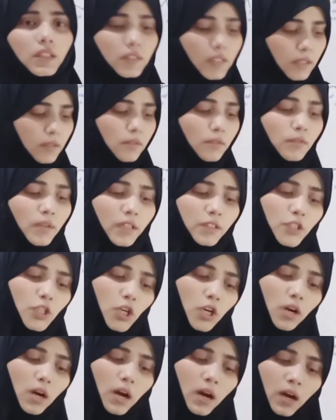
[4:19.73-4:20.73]
Just look at
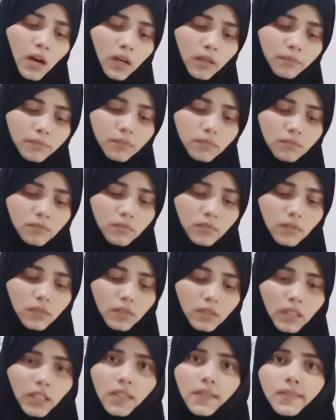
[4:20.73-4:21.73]
your arm.
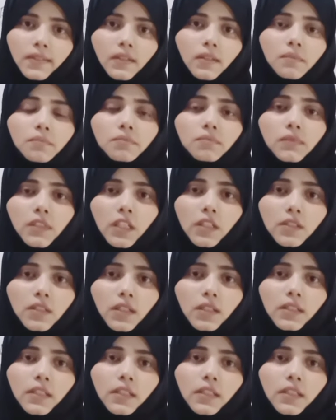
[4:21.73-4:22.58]
There is a